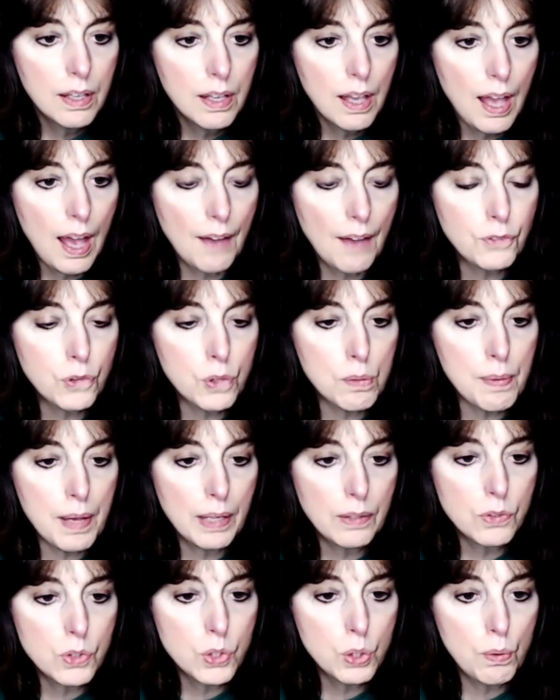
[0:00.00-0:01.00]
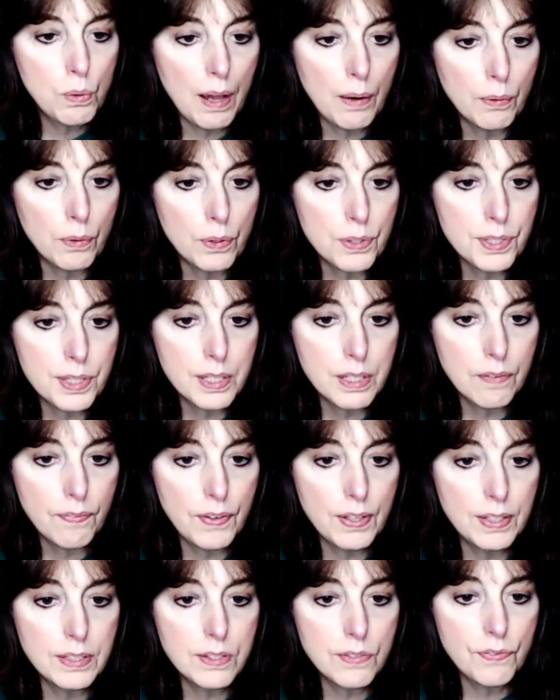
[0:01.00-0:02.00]
After about 2 hours, the
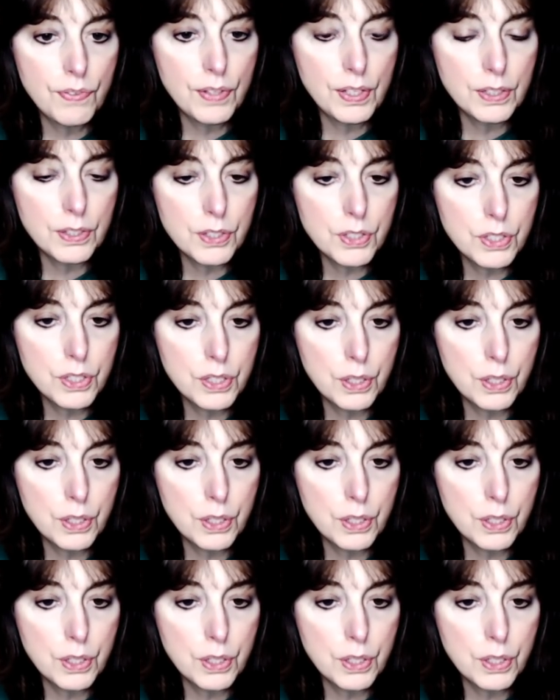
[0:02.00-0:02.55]
defense finished